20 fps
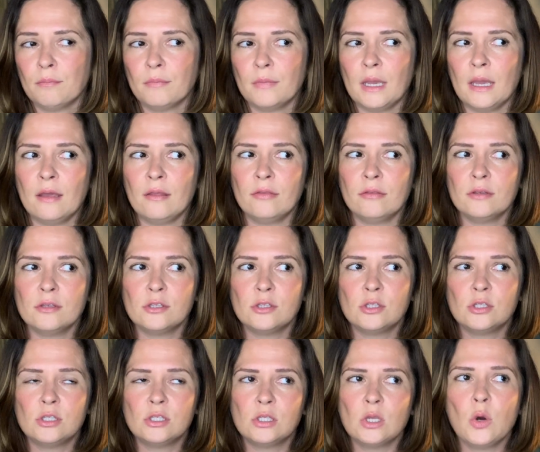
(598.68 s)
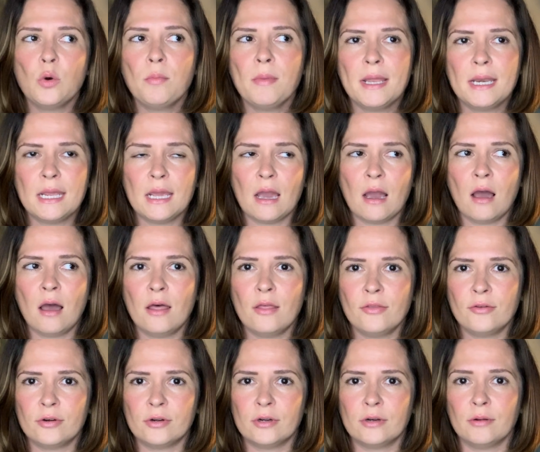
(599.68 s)
and there's so many
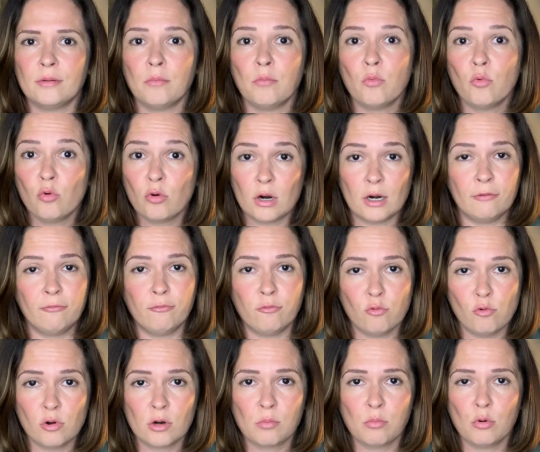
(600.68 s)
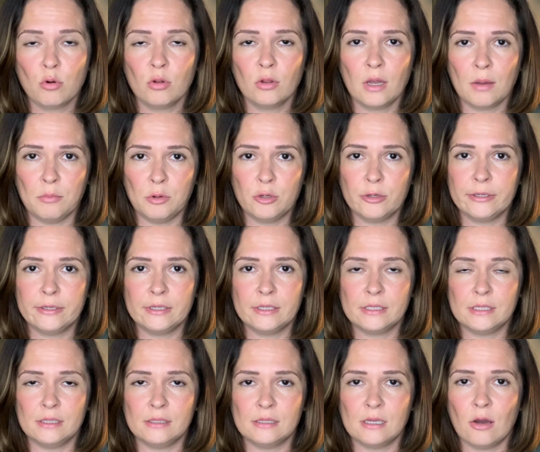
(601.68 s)
other more affordable
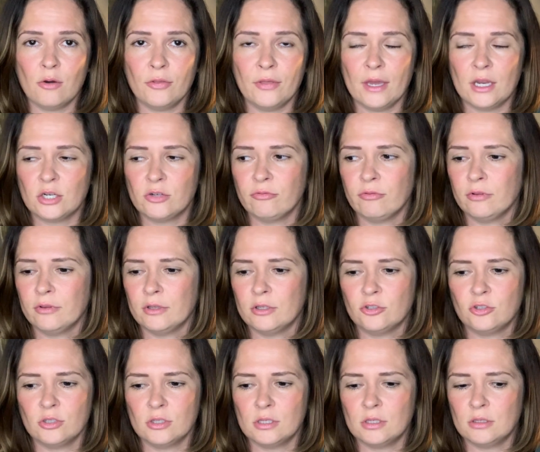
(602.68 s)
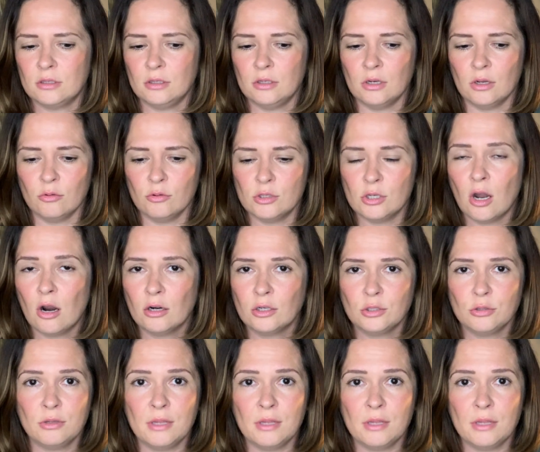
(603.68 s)
communities in South Asheville that just, you know, it's hard to